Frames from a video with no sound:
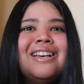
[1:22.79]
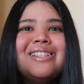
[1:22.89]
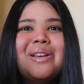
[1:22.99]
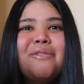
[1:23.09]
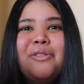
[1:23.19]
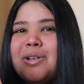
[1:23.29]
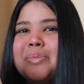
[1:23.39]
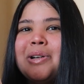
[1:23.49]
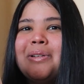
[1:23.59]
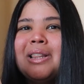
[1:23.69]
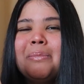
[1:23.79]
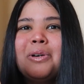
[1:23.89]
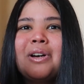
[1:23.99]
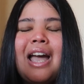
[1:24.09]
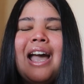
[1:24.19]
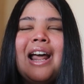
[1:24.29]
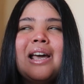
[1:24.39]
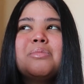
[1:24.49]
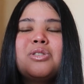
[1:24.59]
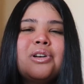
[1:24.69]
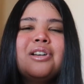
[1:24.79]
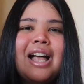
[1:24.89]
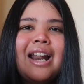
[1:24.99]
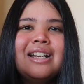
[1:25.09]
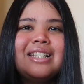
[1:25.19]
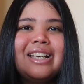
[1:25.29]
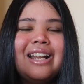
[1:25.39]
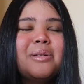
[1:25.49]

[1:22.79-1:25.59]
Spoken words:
So it forced me to read the book and I am so glad I did.